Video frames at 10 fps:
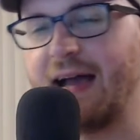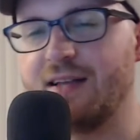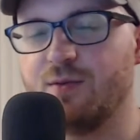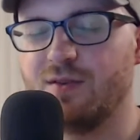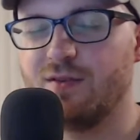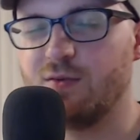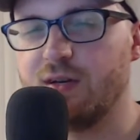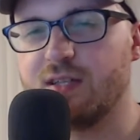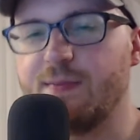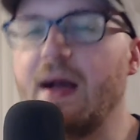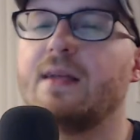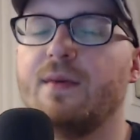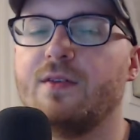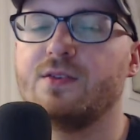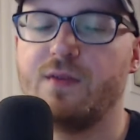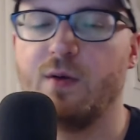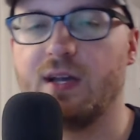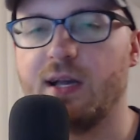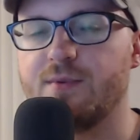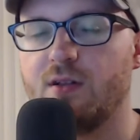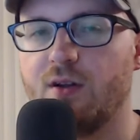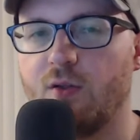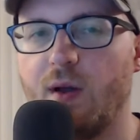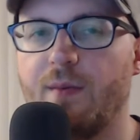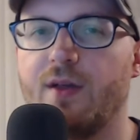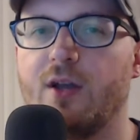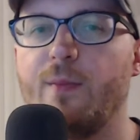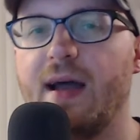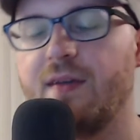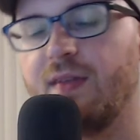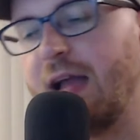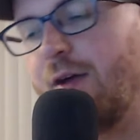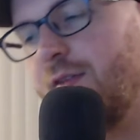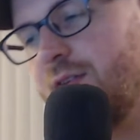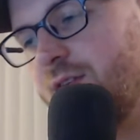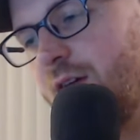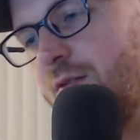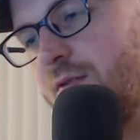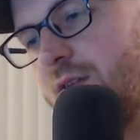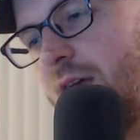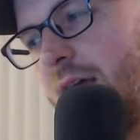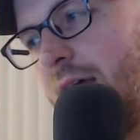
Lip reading: as you would sort of expect. I mean, there's a few hiccups along the way, but they go back, they gather the stones,